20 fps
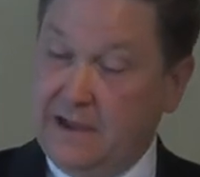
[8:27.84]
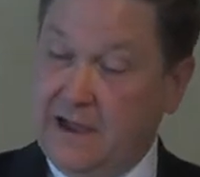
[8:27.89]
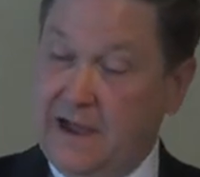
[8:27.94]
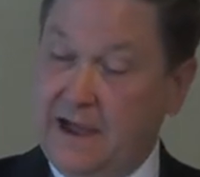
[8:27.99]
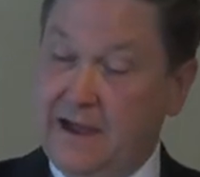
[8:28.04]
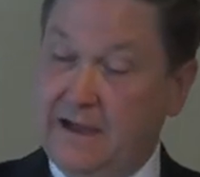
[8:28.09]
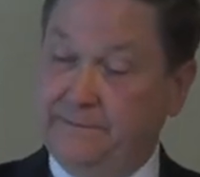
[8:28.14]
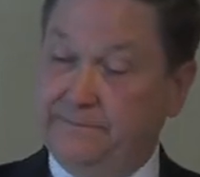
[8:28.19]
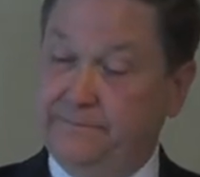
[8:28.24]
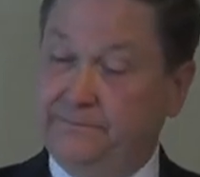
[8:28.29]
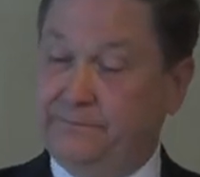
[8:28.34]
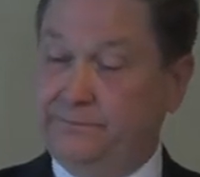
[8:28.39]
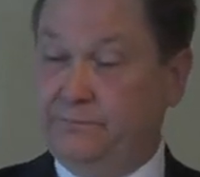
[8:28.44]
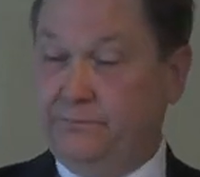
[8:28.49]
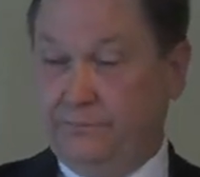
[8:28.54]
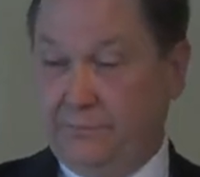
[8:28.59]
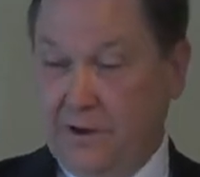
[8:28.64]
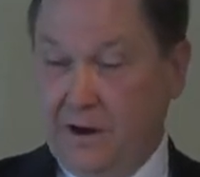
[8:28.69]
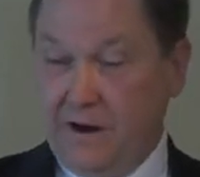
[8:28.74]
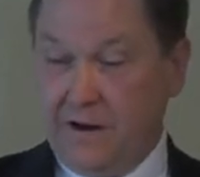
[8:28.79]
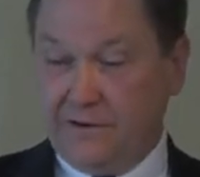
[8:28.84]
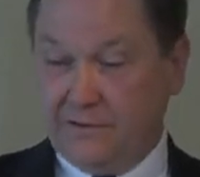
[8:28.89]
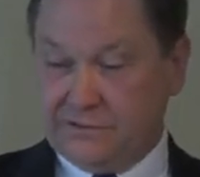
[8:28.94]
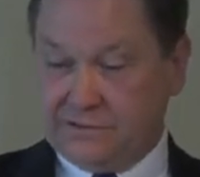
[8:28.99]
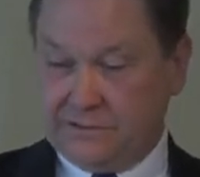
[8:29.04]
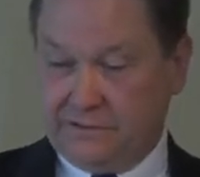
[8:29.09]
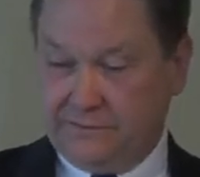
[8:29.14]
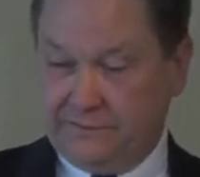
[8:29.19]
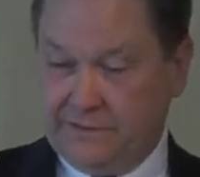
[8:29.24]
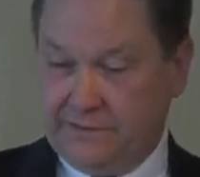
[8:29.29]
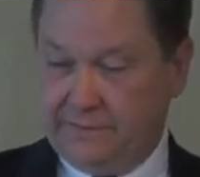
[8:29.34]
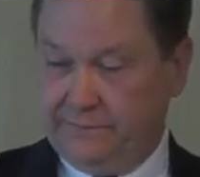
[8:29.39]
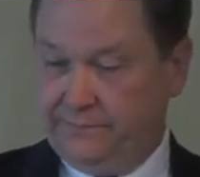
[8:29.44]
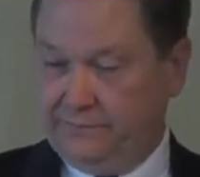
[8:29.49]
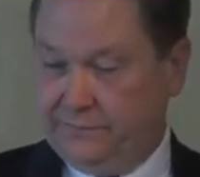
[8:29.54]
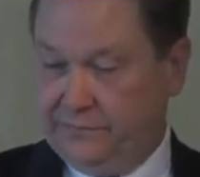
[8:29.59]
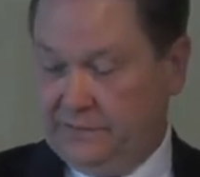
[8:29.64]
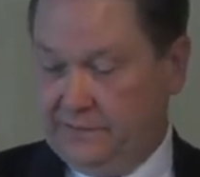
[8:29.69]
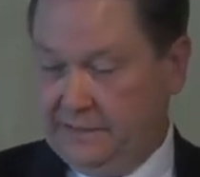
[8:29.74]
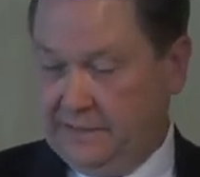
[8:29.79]
bars or
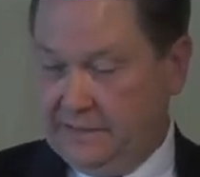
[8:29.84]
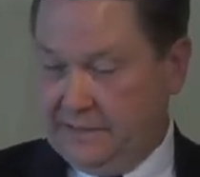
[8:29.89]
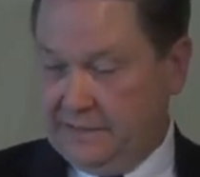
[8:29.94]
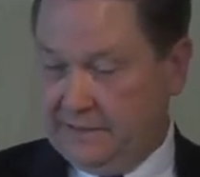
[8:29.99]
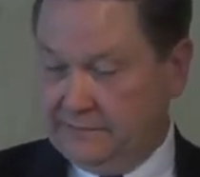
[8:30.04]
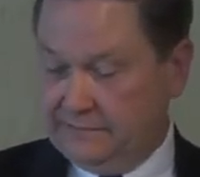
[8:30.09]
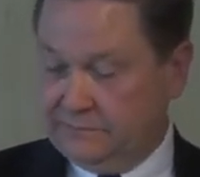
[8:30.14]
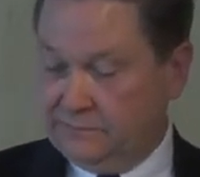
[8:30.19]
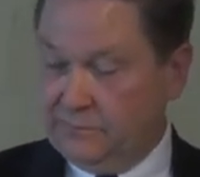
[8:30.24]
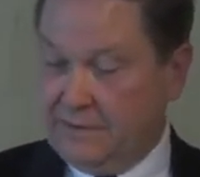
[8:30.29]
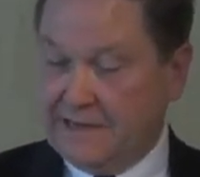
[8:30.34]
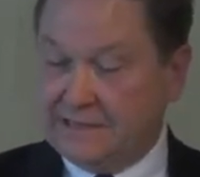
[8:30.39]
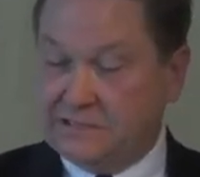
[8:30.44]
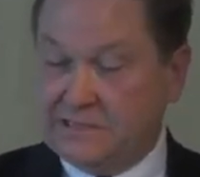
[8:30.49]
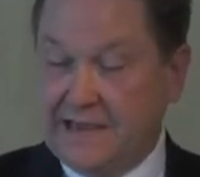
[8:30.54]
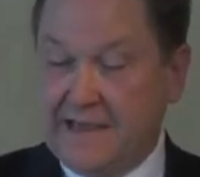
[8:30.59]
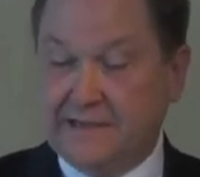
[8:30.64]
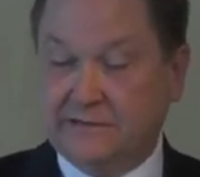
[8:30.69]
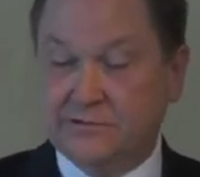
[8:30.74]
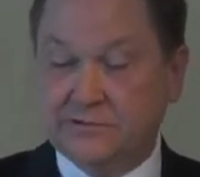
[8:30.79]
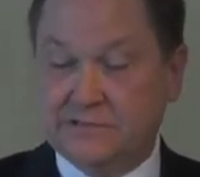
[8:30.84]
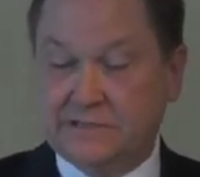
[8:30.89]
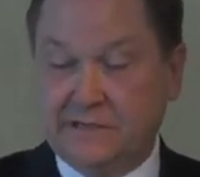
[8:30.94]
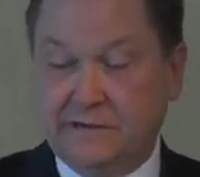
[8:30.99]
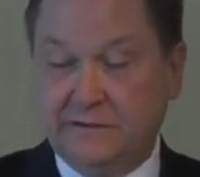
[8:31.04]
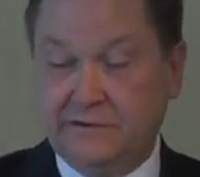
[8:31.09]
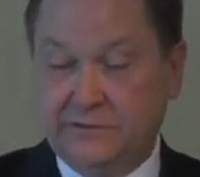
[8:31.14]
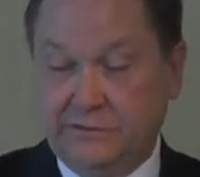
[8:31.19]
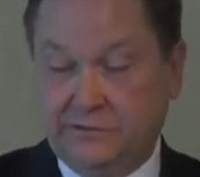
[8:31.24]
the rectangles here,